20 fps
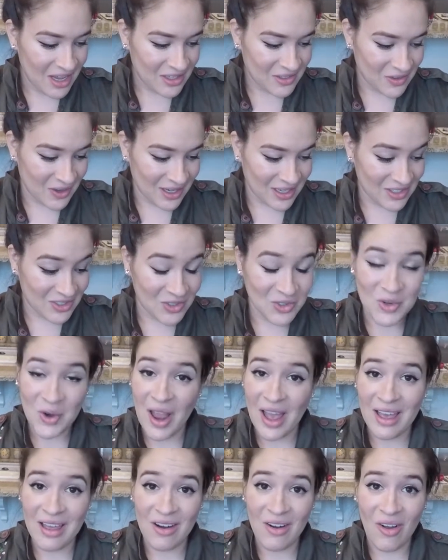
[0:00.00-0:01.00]
so I get to
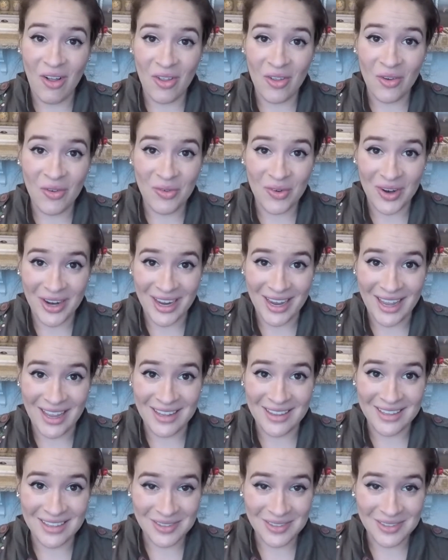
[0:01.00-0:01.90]
try it all over again.